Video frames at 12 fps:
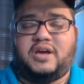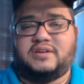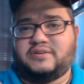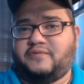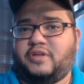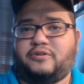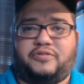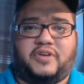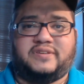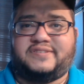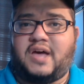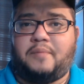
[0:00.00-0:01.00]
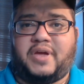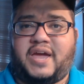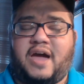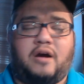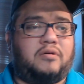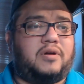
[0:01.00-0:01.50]
because of other things
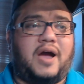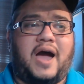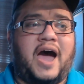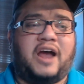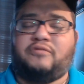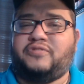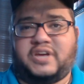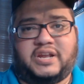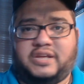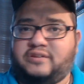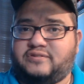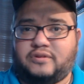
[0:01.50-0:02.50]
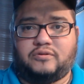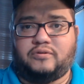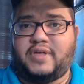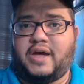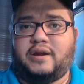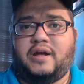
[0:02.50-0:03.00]
coming out. I don't think it needs to
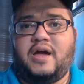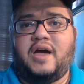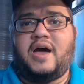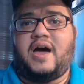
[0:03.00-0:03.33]
do that.